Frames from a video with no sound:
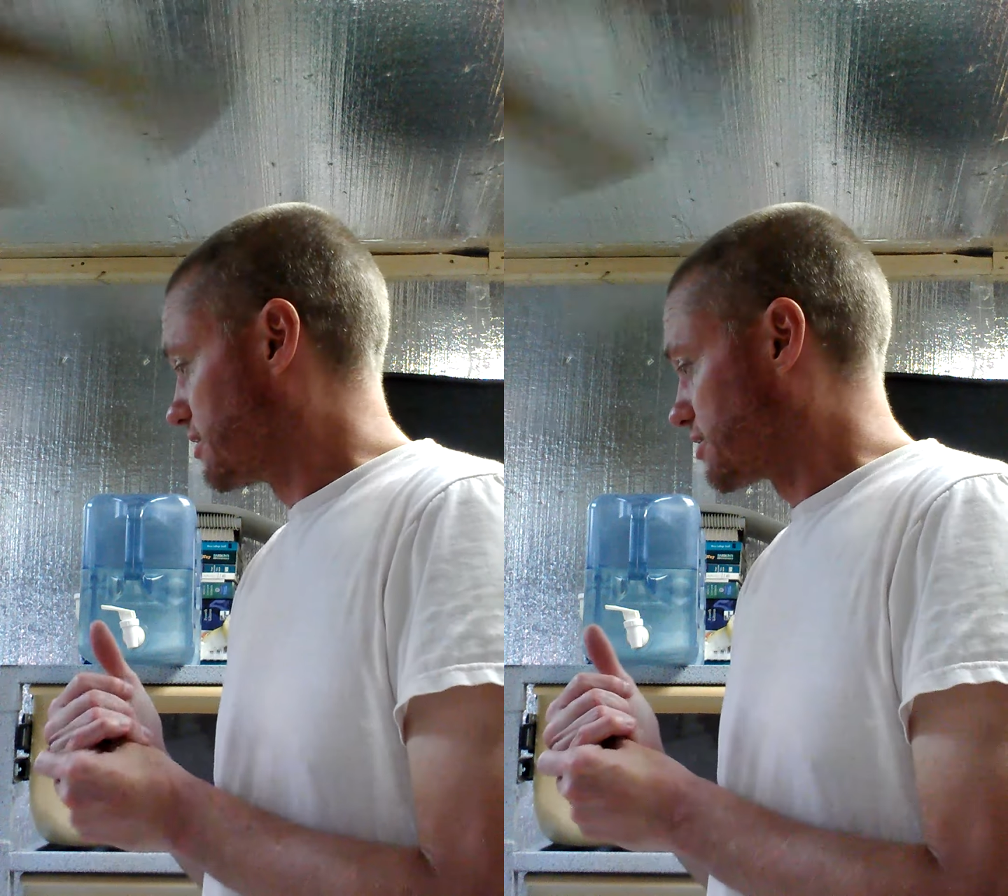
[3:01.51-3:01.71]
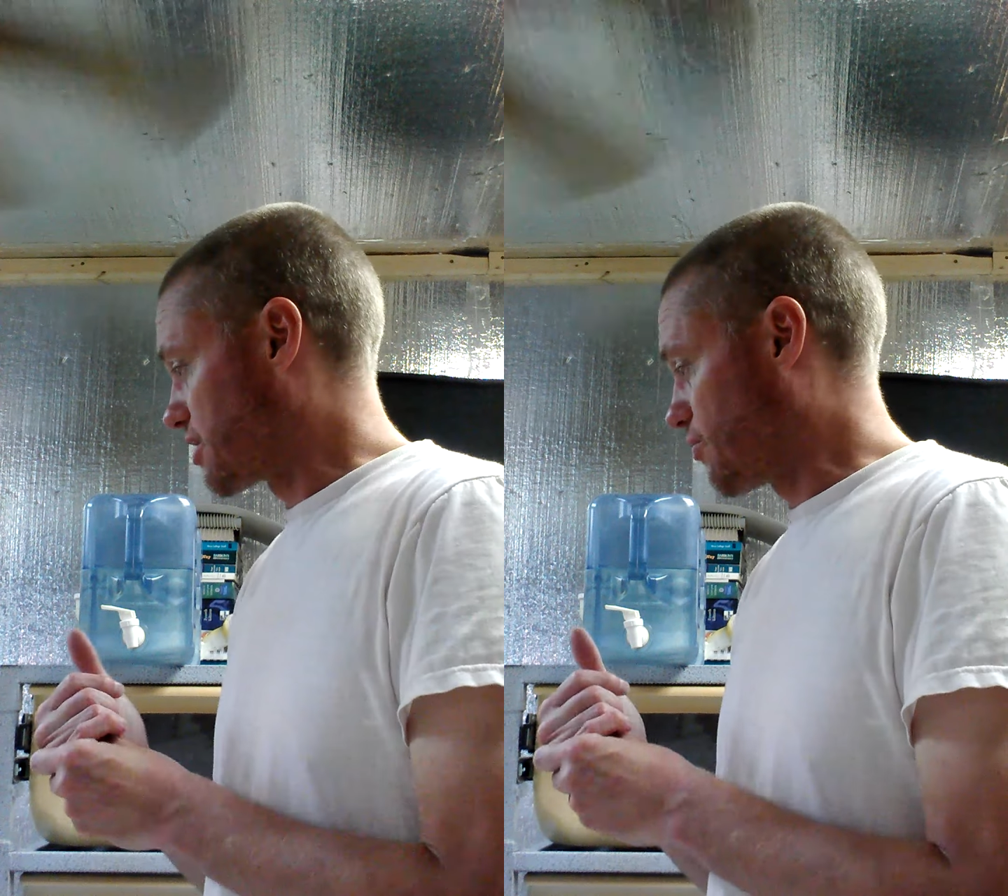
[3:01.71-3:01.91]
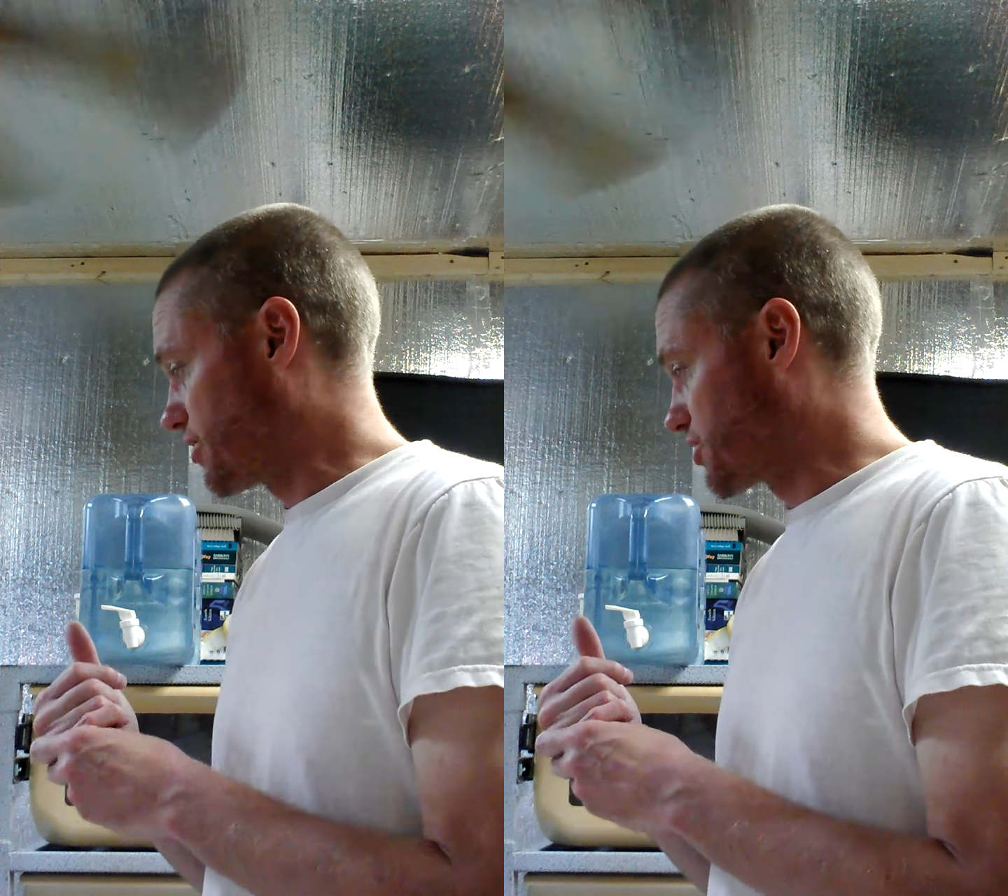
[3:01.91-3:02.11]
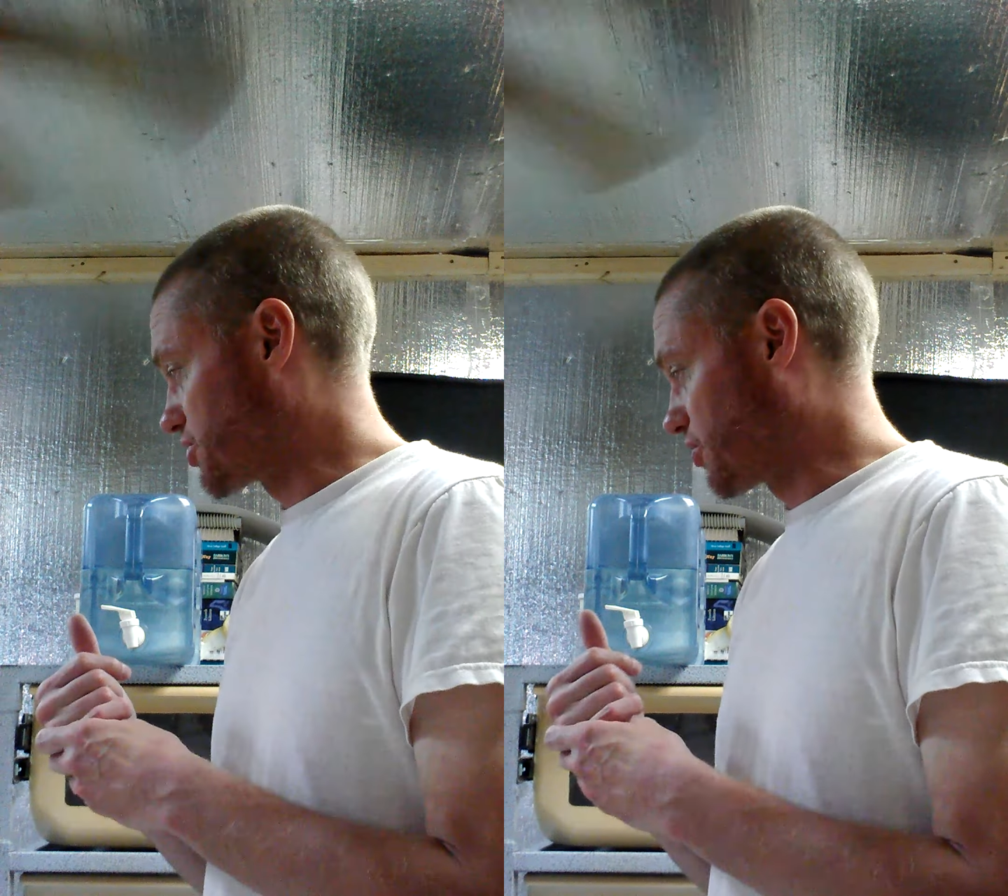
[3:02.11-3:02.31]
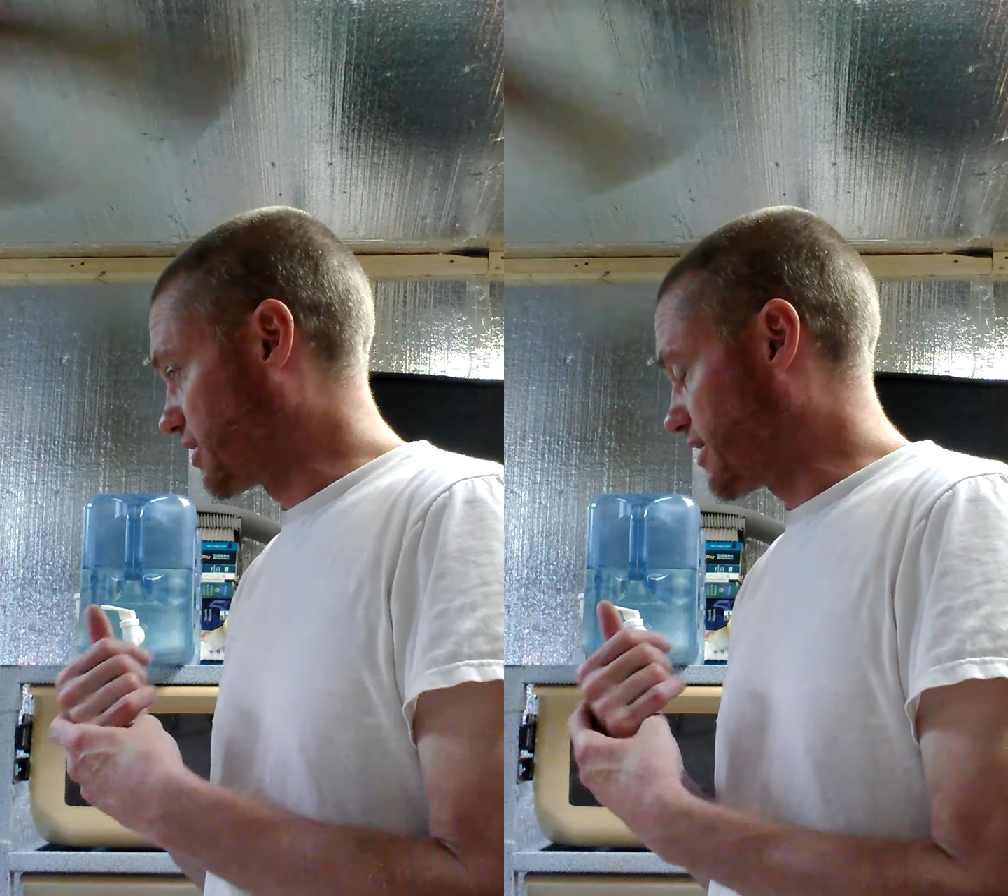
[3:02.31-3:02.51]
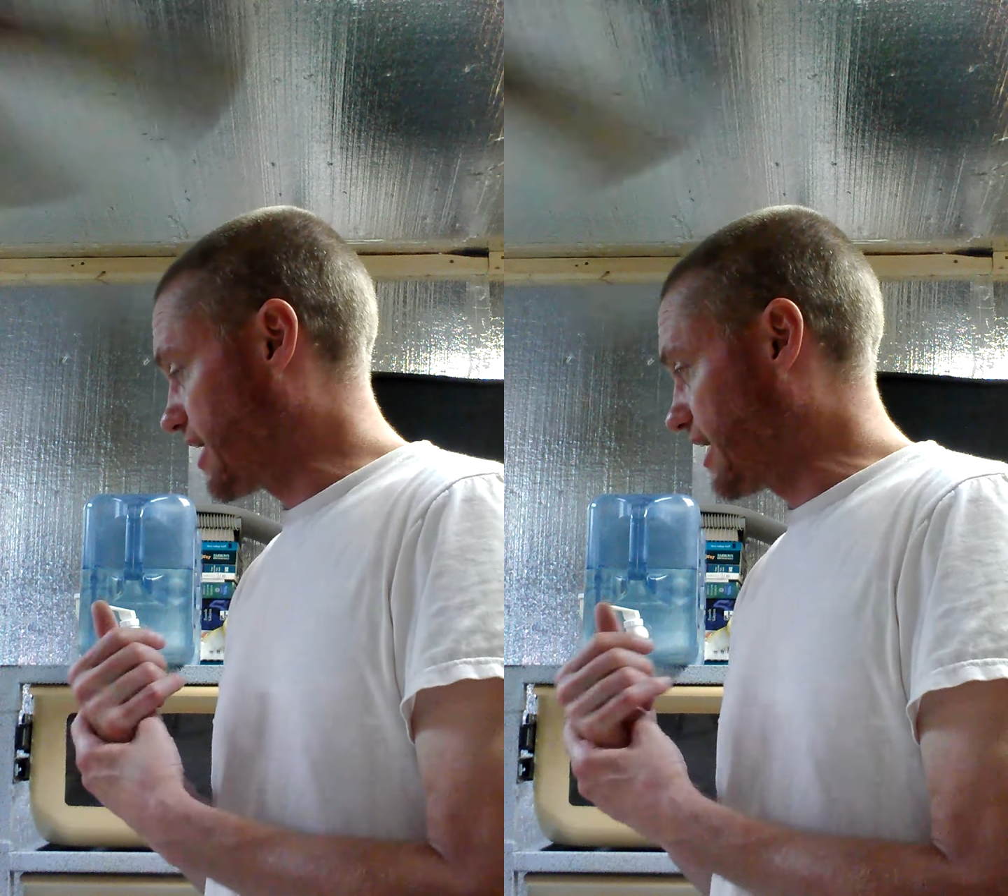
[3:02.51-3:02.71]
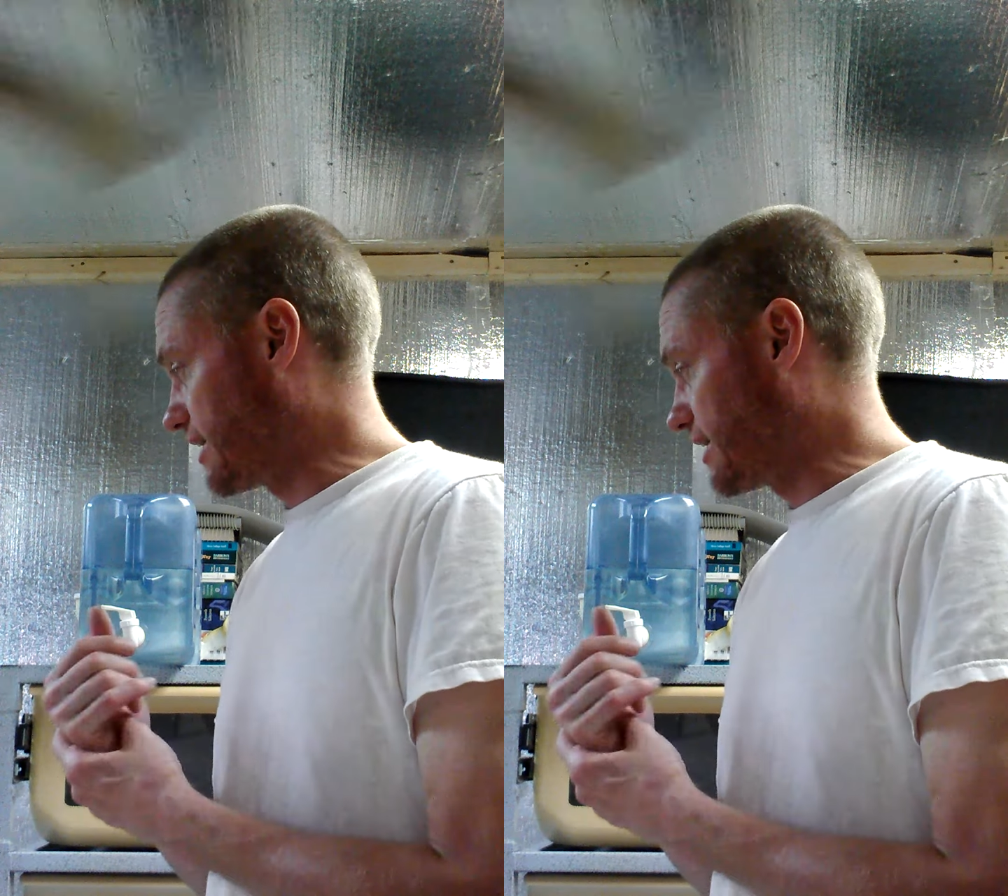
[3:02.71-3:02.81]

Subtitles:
So I wanted to show you that,